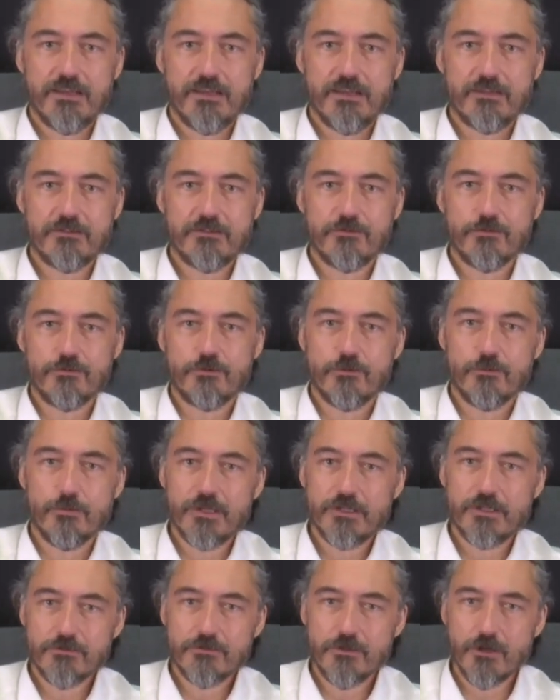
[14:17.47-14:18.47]
get to know
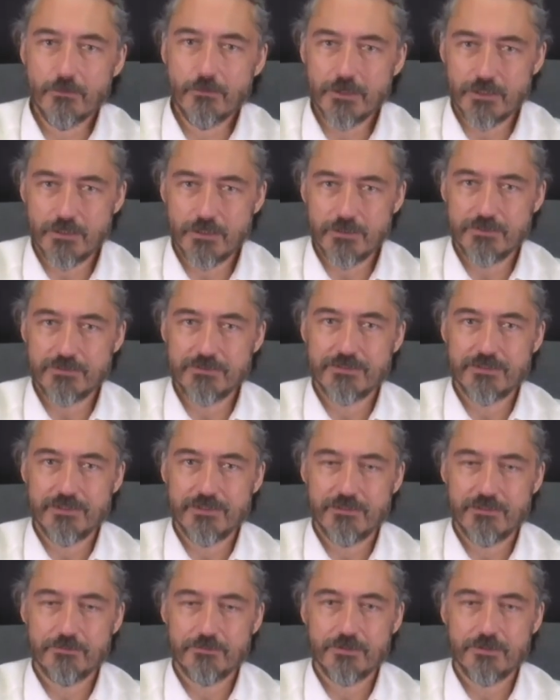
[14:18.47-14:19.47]
my trauma
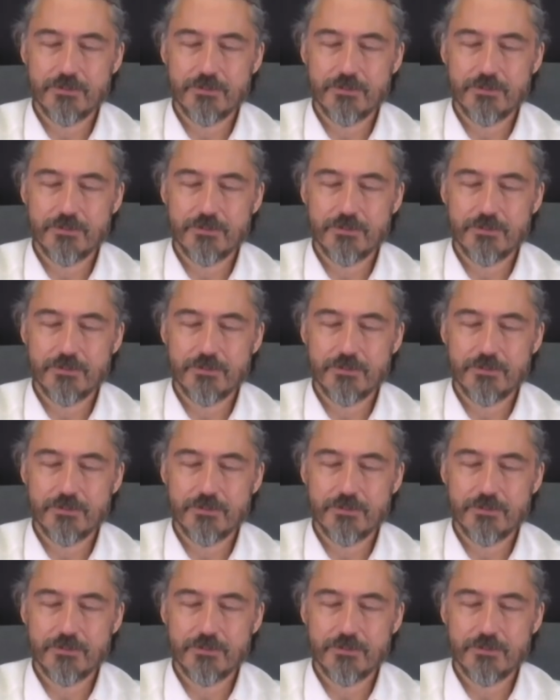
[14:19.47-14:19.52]
landscape.